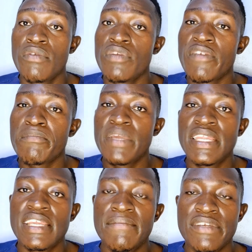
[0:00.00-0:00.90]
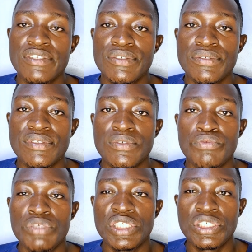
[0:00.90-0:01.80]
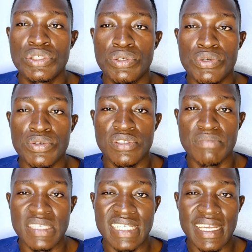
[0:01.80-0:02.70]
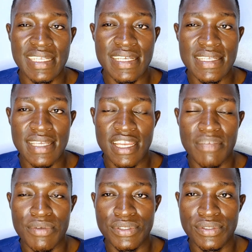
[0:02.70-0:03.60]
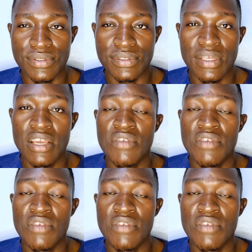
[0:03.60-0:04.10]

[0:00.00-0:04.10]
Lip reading: We have many infections which cause miscarriages and abortions.